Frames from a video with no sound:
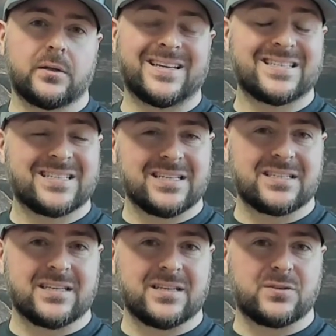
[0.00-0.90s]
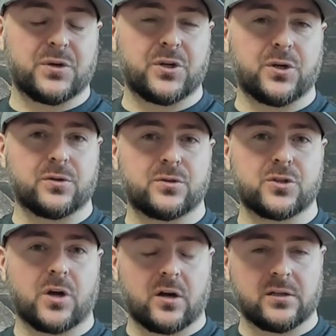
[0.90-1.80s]
instances where your
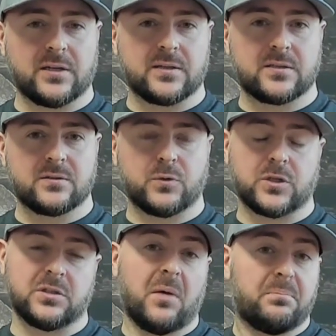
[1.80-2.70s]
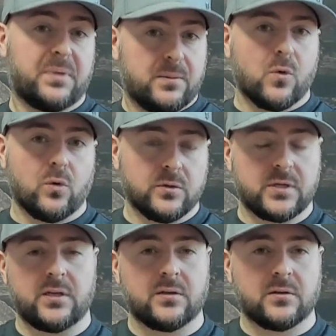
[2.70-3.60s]
chocolates will not be
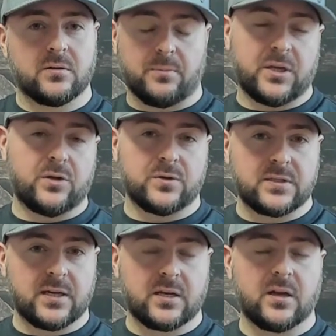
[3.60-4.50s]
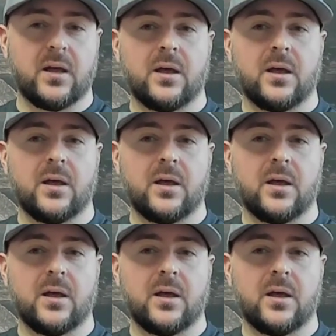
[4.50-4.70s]
moldy, not make you sick,